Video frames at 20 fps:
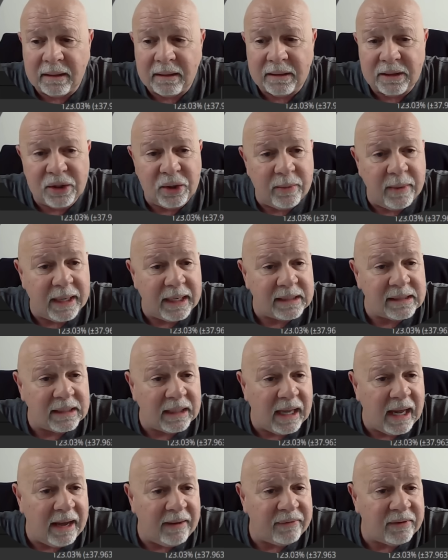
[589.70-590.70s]
2 minutes
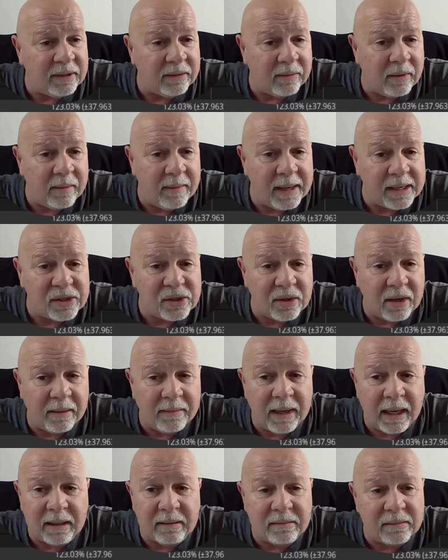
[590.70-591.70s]
left. I want to make sure I'm
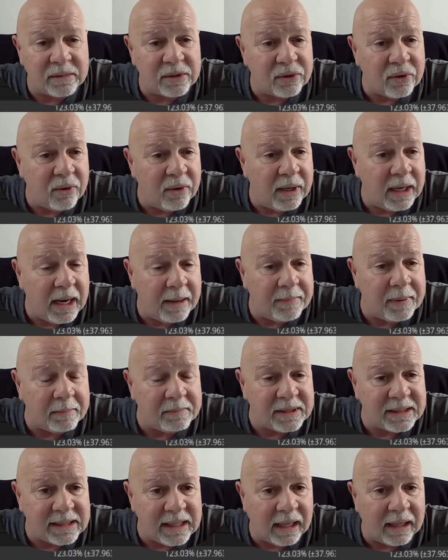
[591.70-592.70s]
not screwing up. I'm
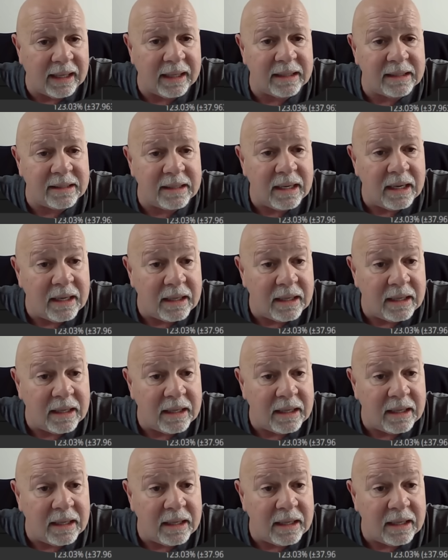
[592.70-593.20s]
selling.